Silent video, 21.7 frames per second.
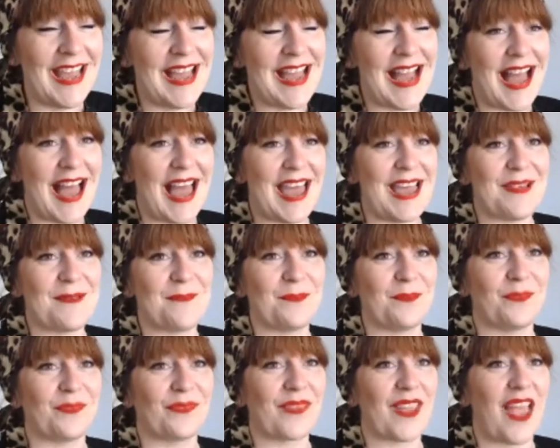
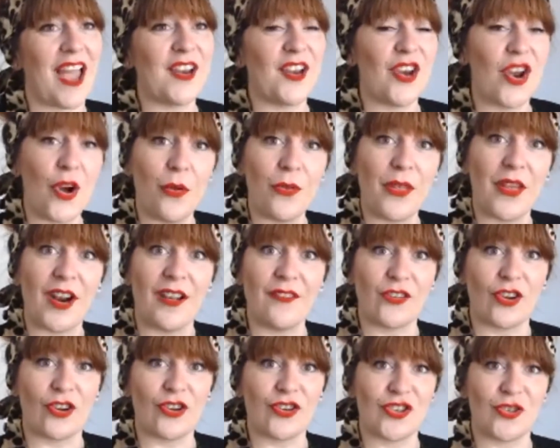I know that I've
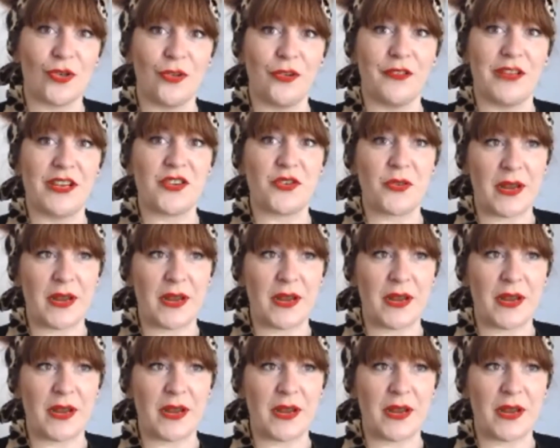got a shoulder injury,